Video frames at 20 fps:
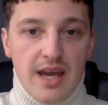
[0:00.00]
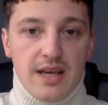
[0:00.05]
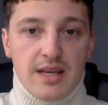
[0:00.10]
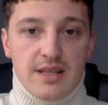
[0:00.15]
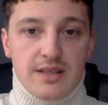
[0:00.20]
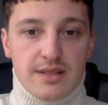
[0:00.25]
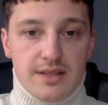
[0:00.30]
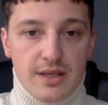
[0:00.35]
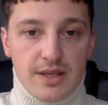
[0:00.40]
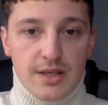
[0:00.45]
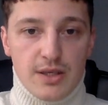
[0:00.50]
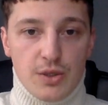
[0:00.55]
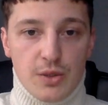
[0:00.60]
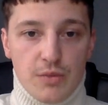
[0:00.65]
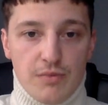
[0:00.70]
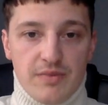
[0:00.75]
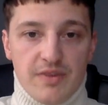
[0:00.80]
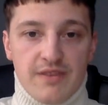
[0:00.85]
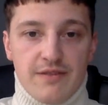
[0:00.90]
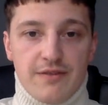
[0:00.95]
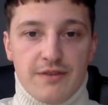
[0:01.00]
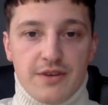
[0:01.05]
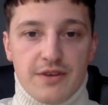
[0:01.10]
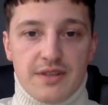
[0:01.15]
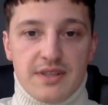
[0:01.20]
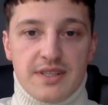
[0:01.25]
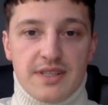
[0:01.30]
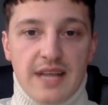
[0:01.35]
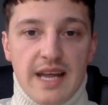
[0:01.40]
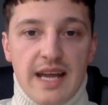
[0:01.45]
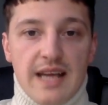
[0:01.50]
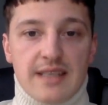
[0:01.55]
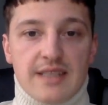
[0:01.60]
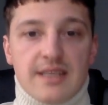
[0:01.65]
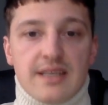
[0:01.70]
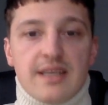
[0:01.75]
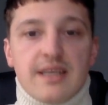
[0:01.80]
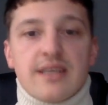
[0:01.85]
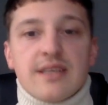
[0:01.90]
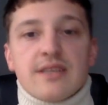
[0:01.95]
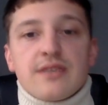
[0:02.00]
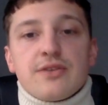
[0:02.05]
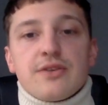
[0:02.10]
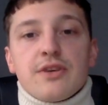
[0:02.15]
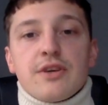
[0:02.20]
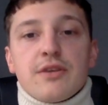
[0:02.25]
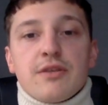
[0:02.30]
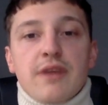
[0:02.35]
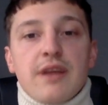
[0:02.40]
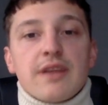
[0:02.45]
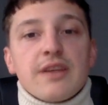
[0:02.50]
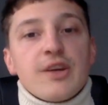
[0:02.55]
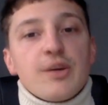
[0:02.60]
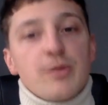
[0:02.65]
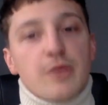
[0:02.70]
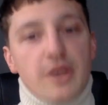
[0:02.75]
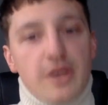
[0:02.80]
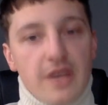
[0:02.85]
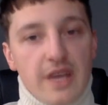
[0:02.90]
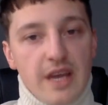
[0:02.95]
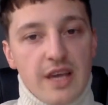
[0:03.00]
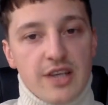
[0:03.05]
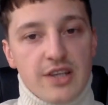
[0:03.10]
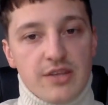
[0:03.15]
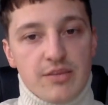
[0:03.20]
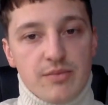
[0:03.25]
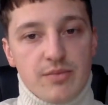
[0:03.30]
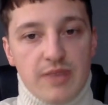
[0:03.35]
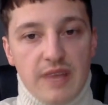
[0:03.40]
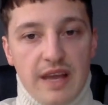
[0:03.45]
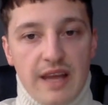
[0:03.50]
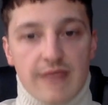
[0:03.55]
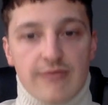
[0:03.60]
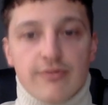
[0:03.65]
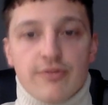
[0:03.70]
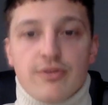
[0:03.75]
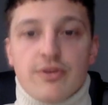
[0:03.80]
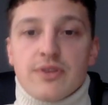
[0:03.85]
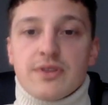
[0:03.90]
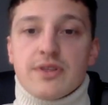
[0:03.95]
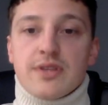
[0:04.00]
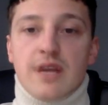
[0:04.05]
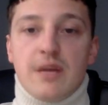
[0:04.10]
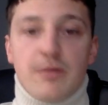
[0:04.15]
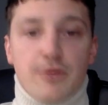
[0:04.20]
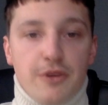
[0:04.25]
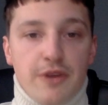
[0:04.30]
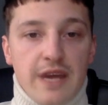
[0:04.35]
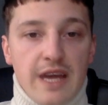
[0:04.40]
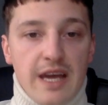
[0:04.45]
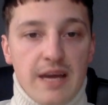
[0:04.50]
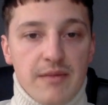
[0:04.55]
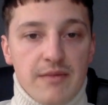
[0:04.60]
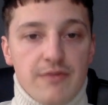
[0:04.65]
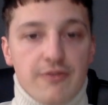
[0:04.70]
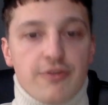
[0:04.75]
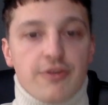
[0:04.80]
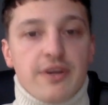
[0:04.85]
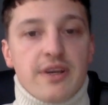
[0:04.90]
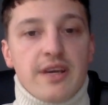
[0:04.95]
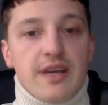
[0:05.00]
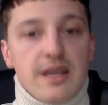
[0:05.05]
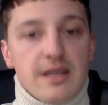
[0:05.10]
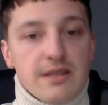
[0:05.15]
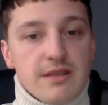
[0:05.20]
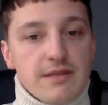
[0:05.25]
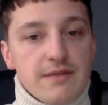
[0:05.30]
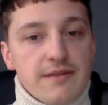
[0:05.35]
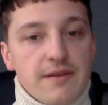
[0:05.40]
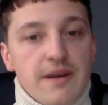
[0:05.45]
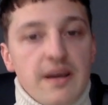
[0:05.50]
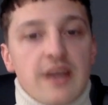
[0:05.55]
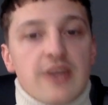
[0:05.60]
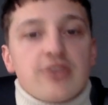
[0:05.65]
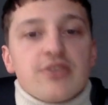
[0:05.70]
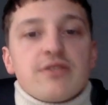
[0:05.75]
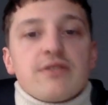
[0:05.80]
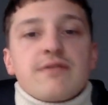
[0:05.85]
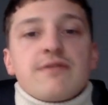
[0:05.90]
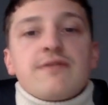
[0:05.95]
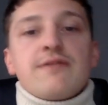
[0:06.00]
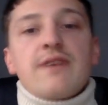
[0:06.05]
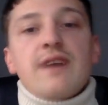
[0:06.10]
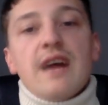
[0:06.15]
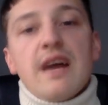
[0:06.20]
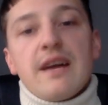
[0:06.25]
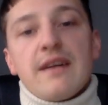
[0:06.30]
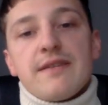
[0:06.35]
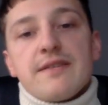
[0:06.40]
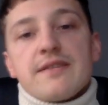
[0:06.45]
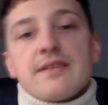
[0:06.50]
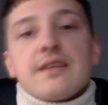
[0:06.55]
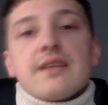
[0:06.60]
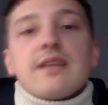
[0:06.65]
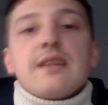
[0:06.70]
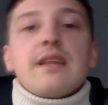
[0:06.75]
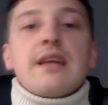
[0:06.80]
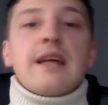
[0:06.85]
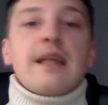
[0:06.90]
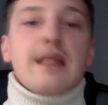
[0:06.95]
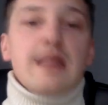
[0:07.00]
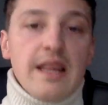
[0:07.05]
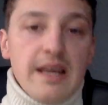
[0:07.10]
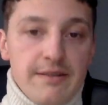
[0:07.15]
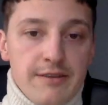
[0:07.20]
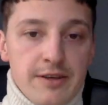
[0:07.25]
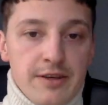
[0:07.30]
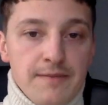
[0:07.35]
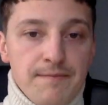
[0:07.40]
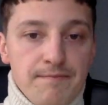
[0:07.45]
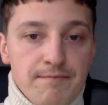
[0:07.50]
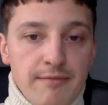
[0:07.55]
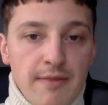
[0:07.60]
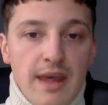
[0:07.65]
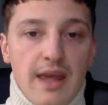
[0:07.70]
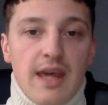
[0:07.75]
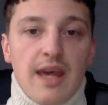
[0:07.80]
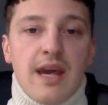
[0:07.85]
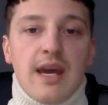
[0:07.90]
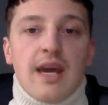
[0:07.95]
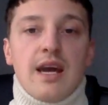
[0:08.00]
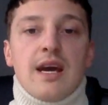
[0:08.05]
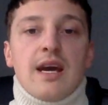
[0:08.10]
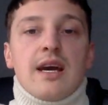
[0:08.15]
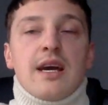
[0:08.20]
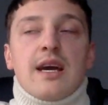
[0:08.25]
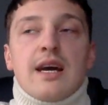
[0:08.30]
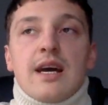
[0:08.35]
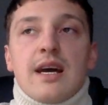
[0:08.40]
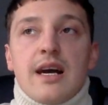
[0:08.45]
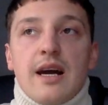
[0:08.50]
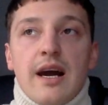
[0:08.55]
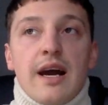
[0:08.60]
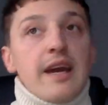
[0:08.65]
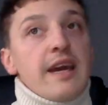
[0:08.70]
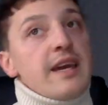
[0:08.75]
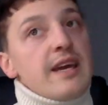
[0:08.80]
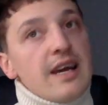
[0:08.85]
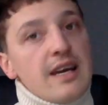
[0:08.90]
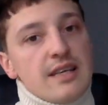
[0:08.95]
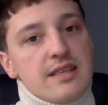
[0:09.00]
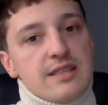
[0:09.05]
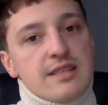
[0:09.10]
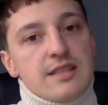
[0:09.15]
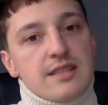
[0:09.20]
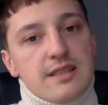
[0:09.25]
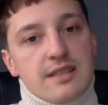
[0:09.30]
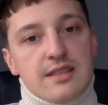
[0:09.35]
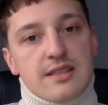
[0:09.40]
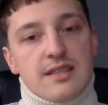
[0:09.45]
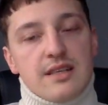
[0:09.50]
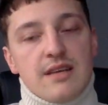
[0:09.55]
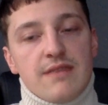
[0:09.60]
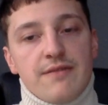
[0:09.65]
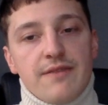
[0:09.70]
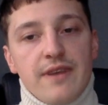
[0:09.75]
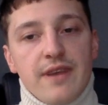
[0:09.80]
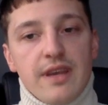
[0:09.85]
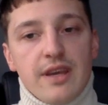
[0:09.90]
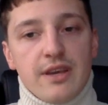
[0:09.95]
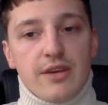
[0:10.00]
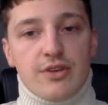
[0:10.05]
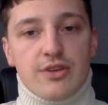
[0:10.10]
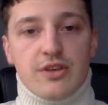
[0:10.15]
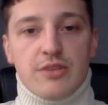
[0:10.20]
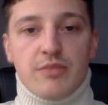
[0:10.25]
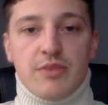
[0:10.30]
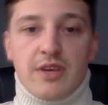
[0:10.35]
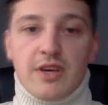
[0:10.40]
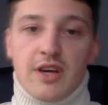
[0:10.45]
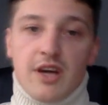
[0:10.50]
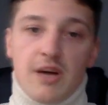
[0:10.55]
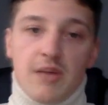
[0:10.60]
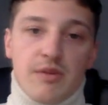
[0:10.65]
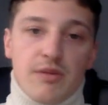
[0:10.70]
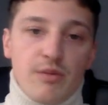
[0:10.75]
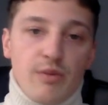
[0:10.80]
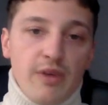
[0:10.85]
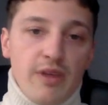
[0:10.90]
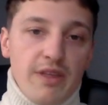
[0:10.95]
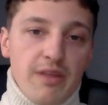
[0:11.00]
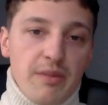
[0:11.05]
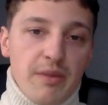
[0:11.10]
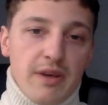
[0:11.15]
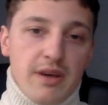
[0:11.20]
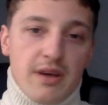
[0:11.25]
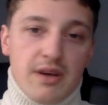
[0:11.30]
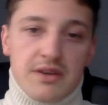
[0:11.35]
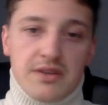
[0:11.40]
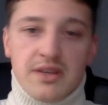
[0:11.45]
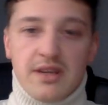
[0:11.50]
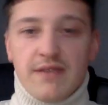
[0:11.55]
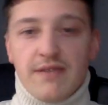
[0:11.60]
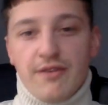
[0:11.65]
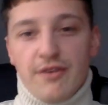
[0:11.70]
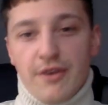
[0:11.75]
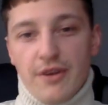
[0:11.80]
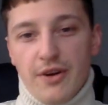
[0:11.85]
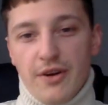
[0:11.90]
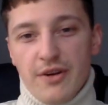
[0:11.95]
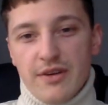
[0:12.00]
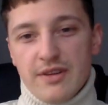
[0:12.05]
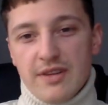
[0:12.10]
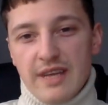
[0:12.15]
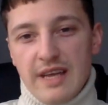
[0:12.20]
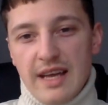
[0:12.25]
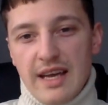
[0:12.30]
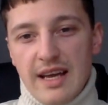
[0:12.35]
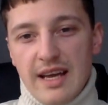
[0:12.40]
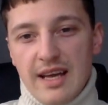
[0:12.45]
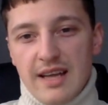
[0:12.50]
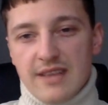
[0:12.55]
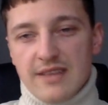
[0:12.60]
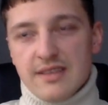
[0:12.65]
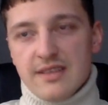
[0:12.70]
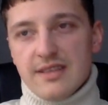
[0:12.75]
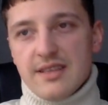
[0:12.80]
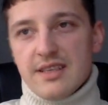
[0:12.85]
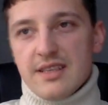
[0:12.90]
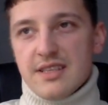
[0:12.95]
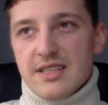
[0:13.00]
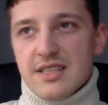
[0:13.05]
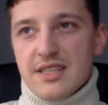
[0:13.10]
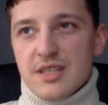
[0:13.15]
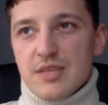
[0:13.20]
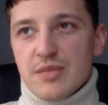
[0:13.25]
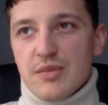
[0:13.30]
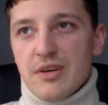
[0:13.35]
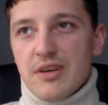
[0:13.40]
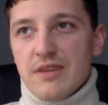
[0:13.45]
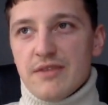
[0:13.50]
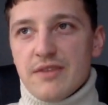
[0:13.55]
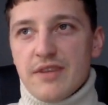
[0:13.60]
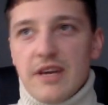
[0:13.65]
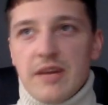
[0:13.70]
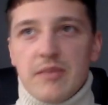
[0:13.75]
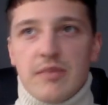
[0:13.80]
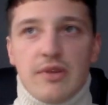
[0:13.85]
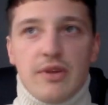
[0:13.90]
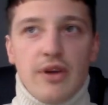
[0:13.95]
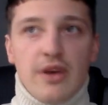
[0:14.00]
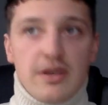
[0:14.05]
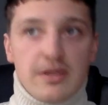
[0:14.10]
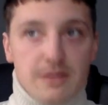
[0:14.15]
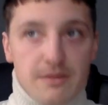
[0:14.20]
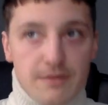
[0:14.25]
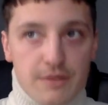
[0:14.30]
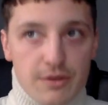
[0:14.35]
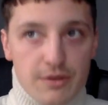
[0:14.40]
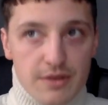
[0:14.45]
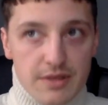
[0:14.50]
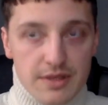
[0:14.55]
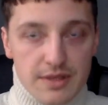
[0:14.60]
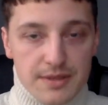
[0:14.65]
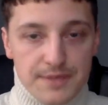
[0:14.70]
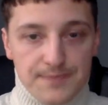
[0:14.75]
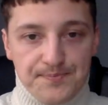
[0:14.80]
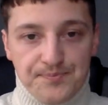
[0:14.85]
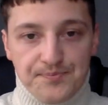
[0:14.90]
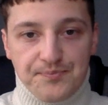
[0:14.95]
So the first task is to create communication plan for a summer camp for kids of age 5 till 11. I guess this is something you should be common with because I've heard that this is one of the employees of yours.